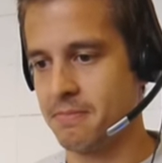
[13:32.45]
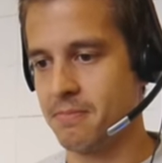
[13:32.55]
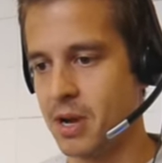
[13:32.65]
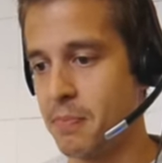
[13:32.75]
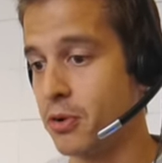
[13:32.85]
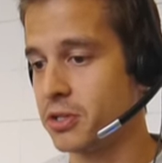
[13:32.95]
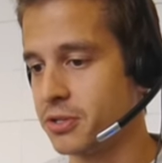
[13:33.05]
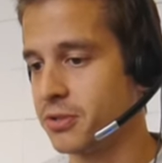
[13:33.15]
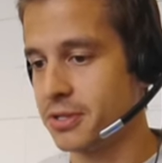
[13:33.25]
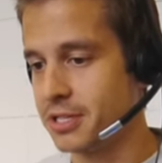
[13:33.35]
my
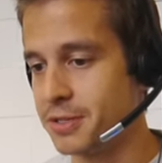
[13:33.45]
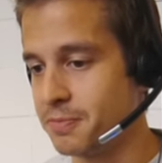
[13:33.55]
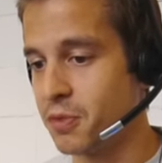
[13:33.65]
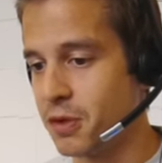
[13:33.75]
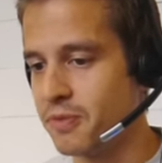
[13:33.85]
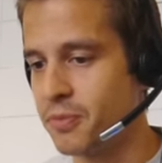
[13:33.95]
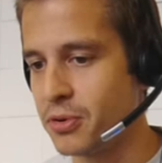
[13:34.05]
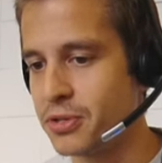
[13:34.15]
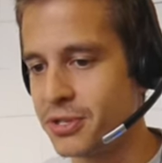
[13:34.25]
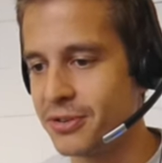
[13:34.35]
personal, this is more of a
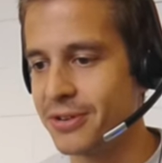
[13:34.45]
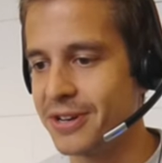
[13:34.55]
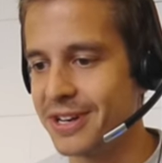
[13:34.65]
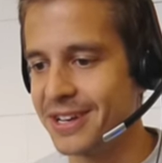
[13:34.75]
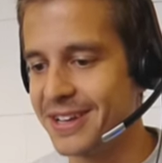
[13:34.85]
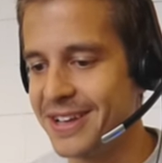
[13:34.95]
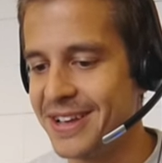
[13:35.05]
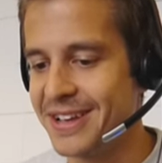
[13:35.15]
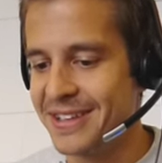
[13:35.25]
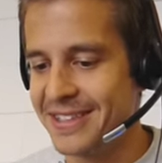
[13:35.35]
personal uh,
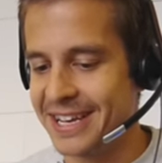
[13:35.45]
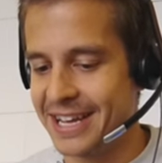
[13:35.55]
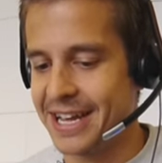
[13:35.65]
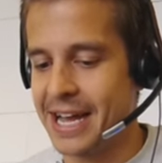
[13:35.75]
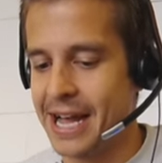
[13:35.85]
thing.